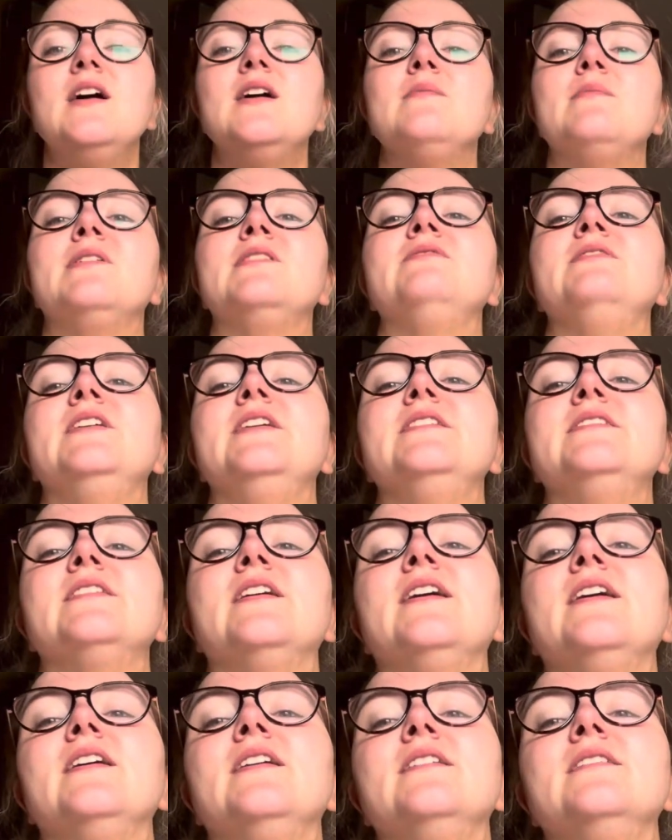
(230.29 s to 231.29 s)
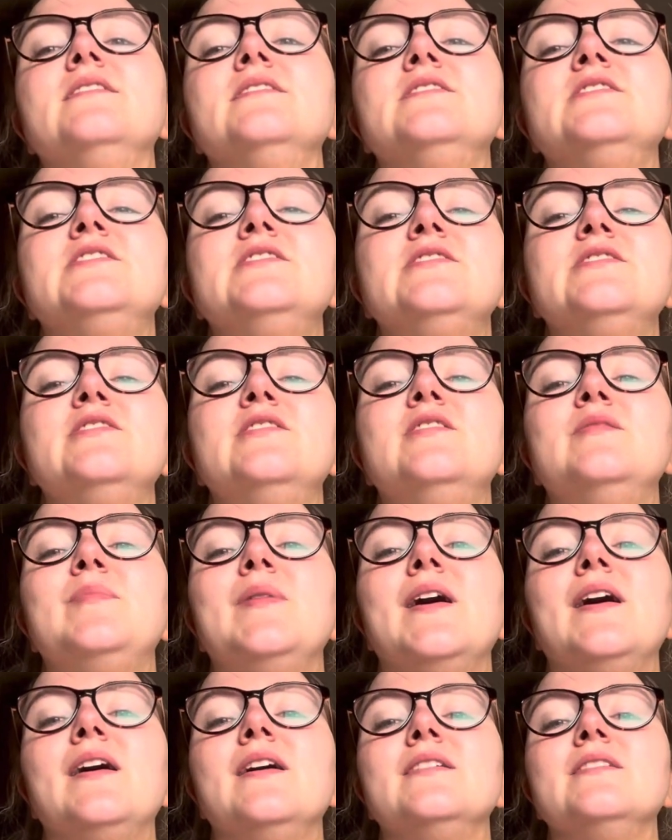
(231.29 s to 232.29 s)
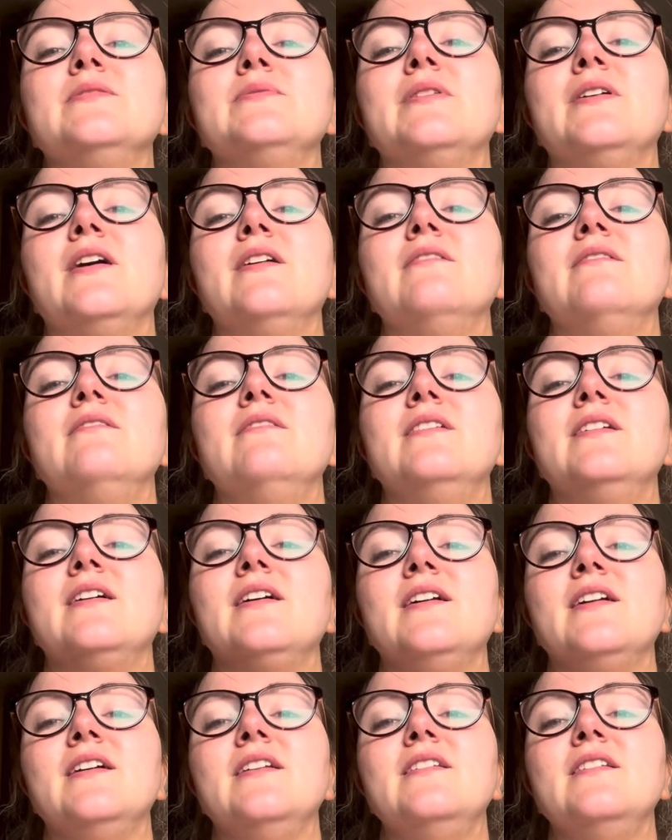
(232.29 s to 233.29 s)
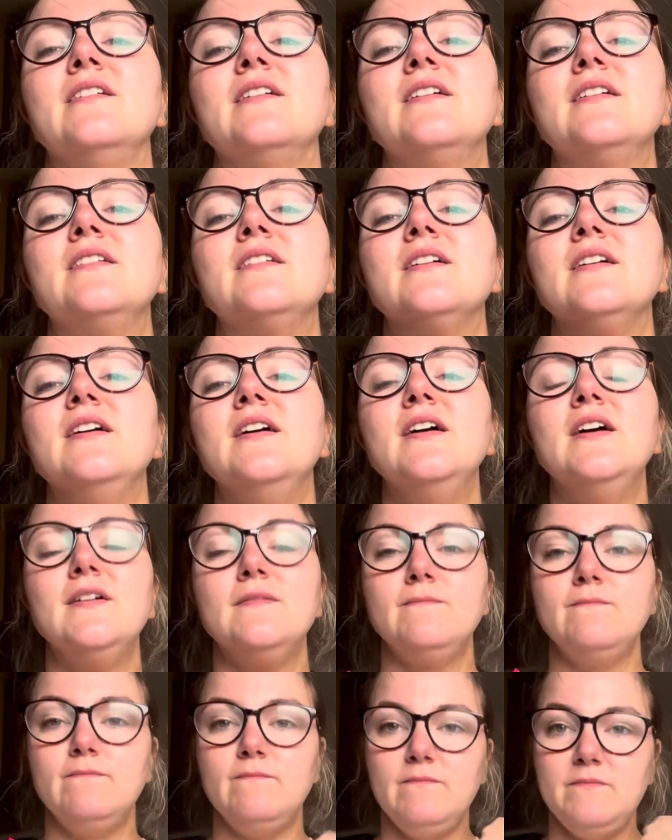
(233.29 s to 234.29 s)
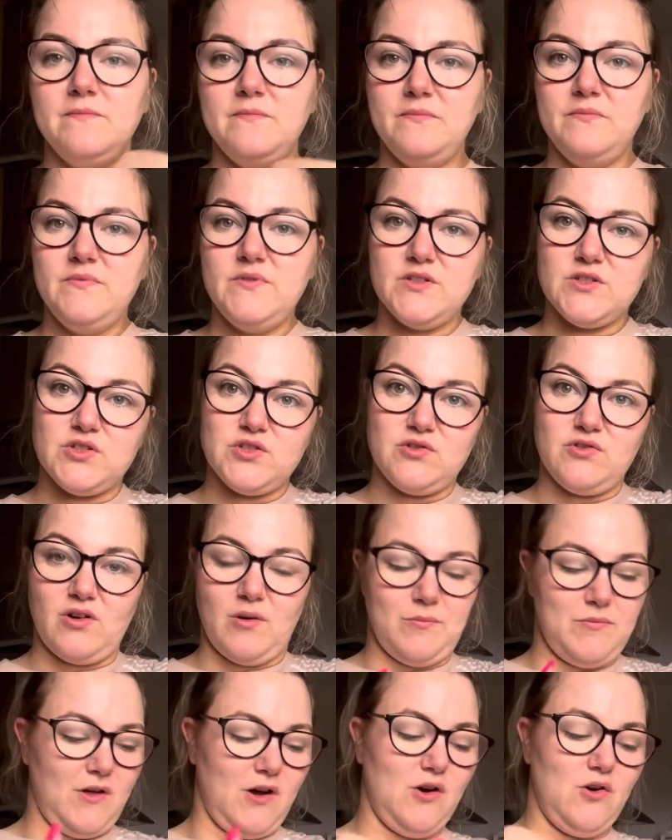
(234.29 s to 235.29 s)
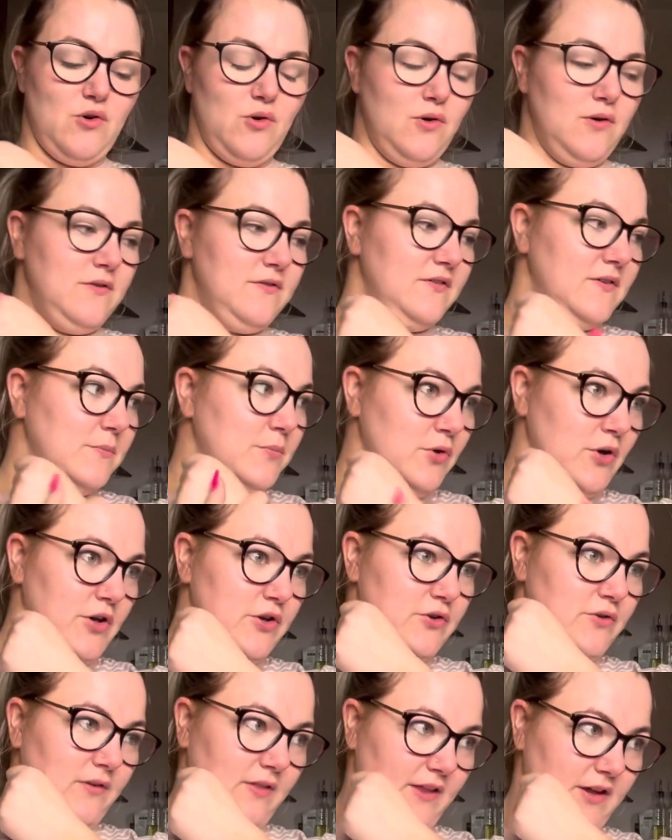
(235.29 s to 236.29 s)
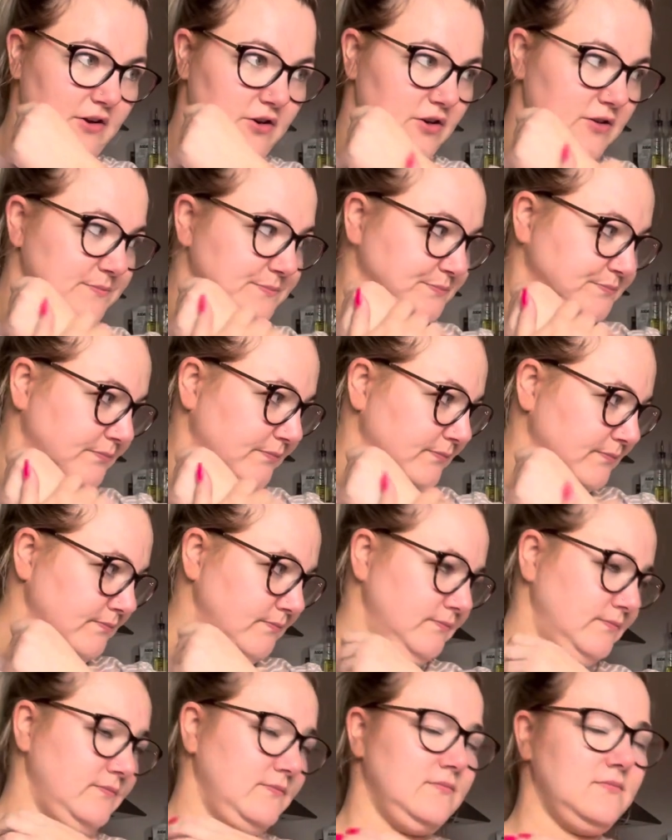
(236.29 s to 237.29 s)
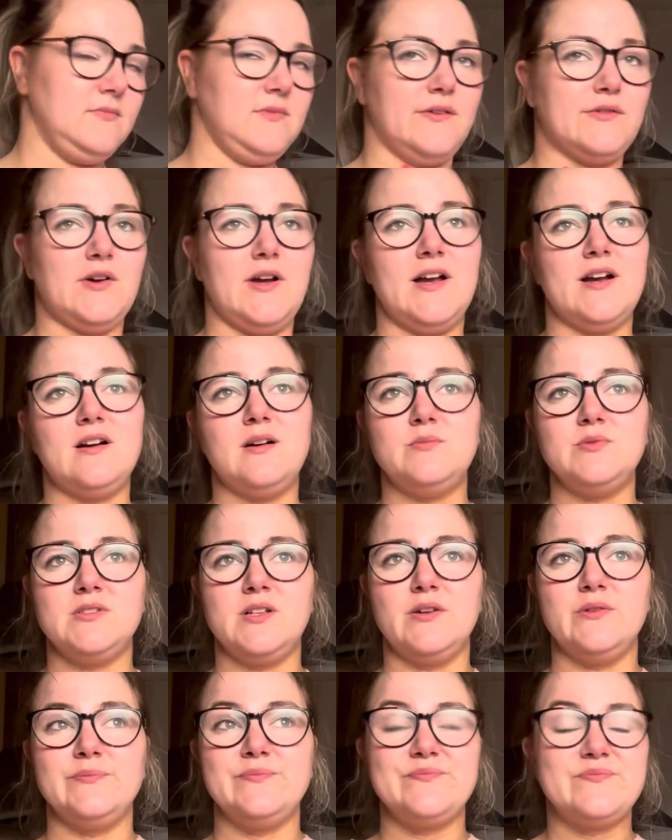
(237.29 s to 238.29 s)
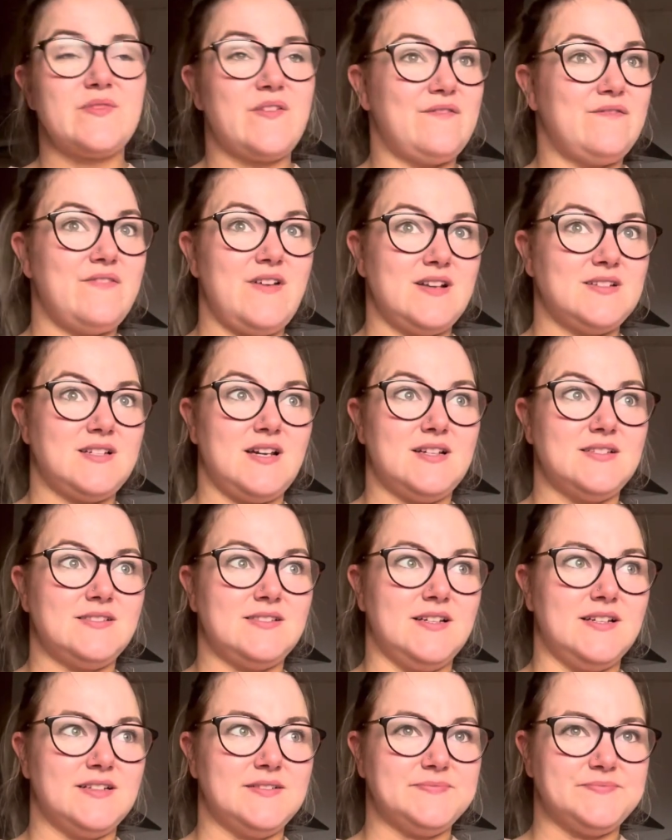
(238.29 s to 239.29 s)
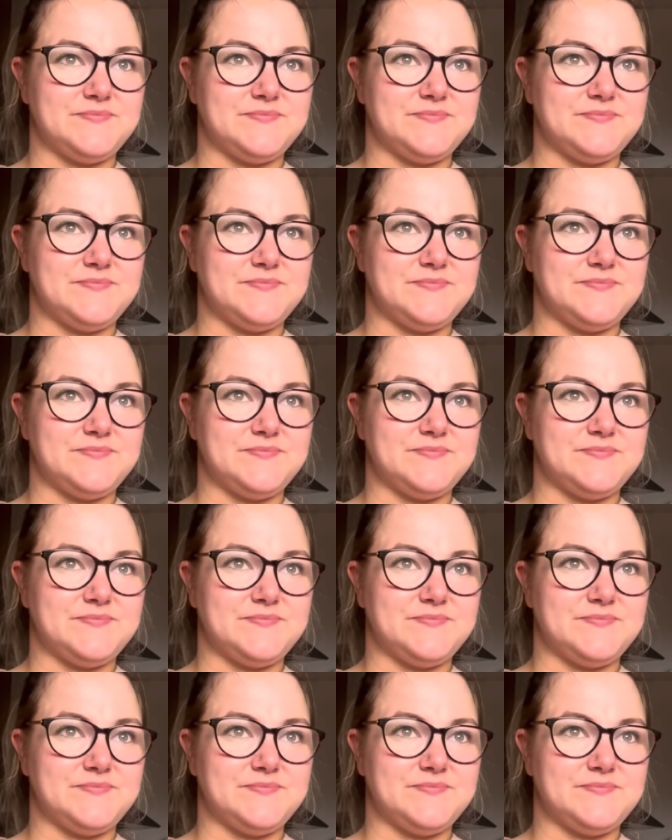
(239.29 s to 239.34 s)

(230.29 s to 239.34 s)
My fake tan is so bad as well. I really need to like scrub that off, put a new layer on. I've got hiccups now. Fantastic.